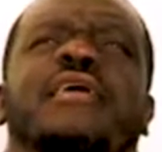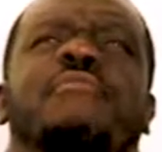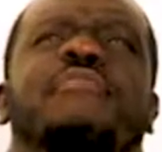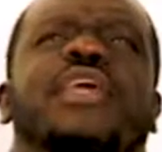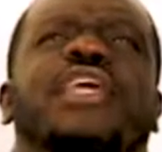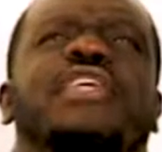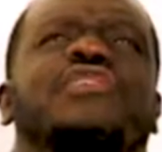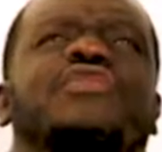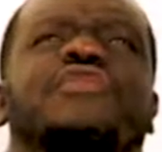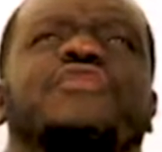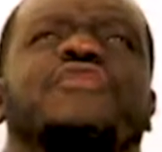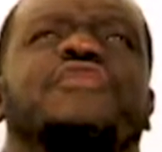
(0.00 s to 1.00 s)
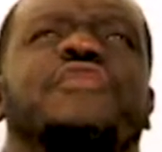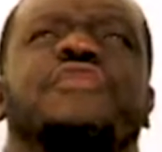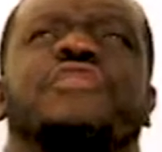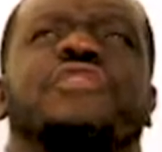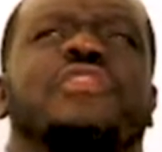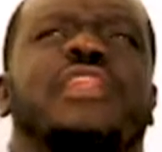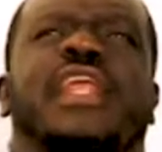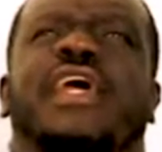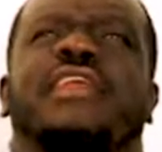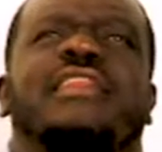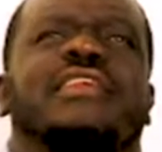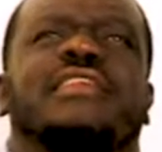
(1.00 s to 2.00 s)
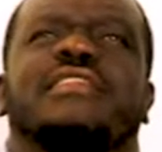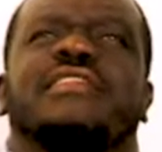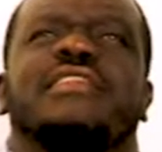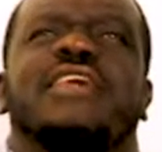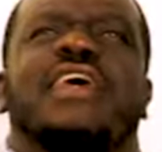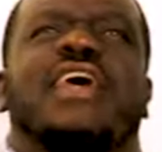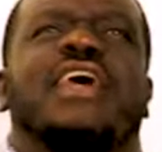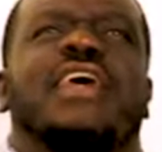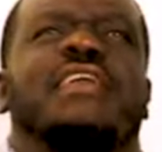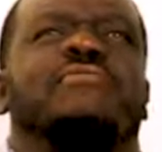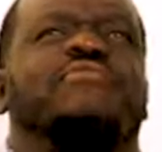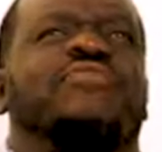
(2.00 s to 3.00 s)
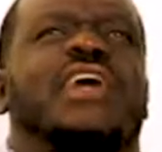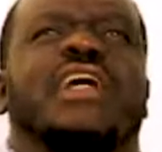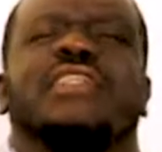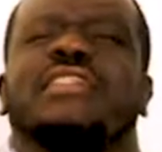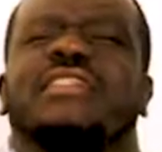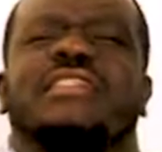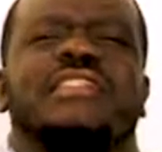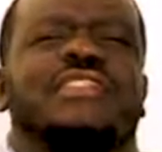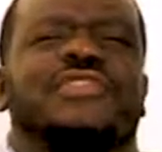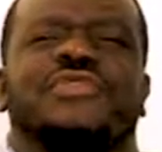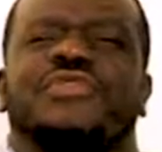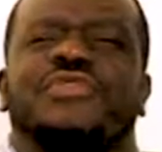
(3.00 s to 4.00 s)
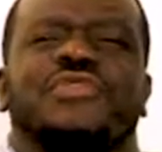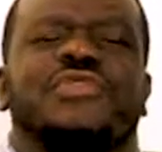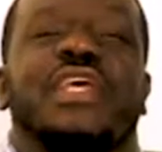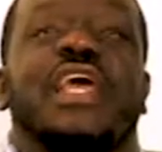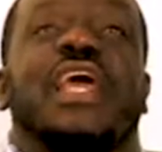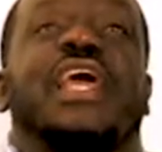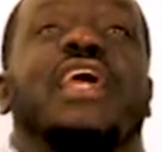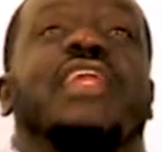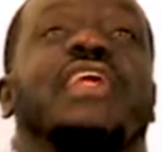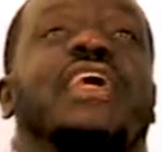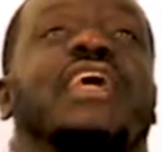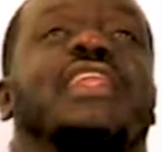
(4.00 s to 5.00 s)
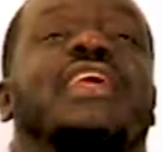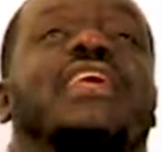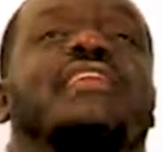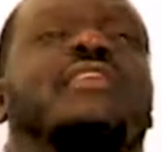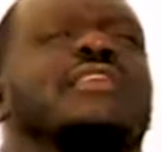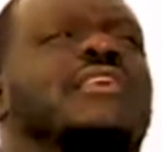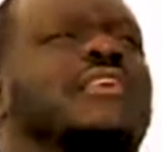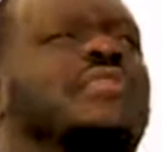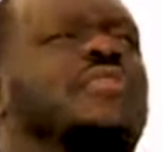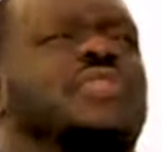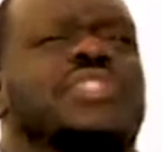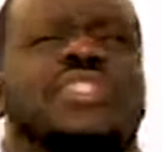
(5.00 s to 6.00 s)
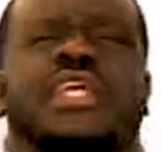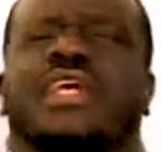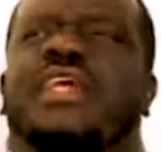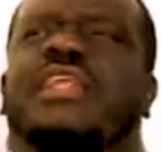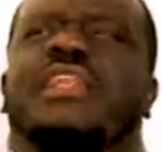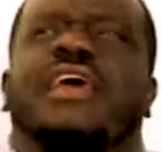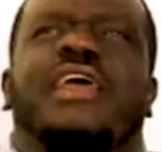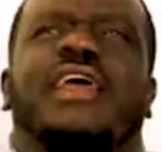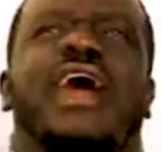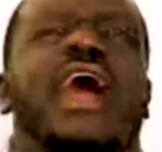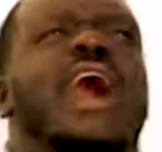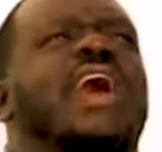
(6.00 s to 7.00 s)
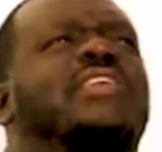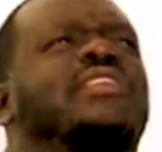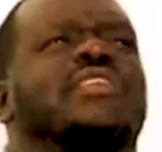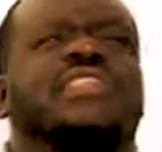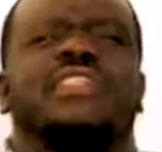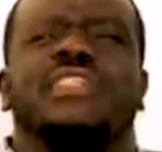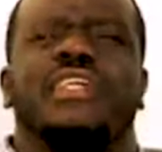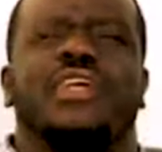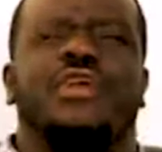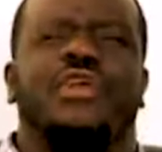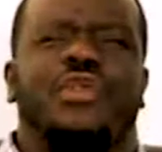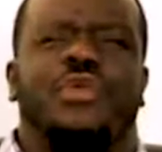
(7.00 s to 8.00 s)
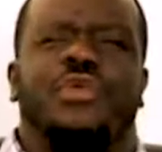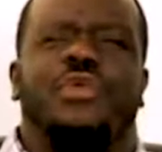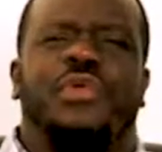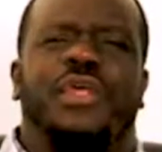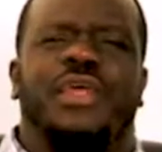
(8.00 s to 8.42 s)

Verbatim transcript: begins to function like this and, and practice this truth, and, and then ah, oh, I just see glory.